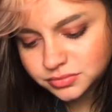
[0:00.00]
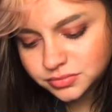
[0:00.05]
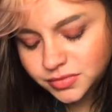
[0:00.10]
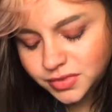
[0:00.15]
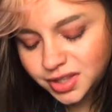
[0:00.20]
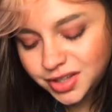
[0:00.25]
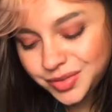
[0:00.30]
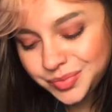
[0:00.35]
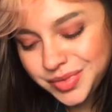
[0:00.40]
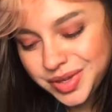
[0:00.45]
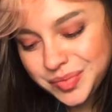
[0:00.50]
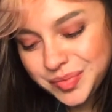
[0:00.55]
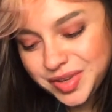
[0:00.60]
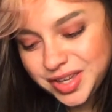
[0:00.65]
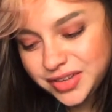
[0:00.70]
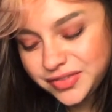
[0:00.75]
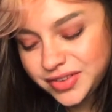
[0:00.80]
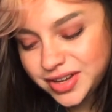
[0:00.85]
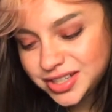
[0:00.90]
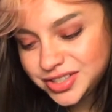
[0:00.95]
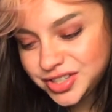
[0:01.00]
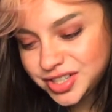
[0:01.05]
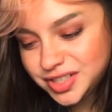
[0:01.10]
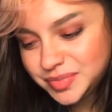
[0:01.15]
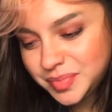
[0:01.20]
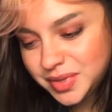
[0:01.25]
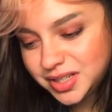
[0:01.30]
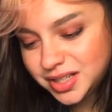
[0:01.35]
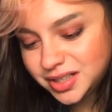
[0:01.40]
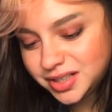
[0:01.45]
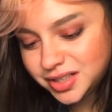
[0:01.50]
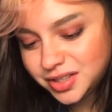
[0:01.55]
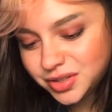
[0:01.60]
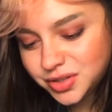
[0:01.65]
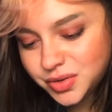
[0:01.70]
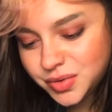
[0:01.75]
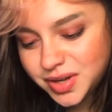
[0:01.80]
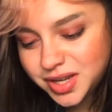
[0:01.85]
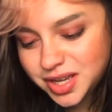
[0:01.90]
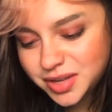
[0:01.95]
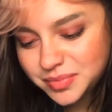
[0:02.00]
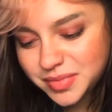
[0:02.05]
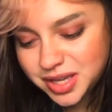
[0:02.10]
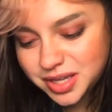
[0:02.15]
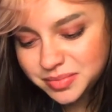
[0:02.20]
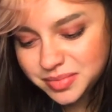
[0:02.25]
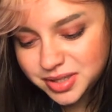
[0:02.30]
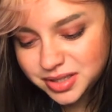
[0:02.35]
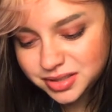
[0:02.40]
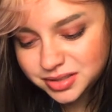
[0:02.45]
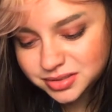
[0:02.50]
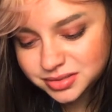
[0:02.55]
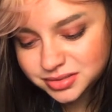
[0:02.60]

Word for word: You know, maybe if I'd just been a little quicker, maybe.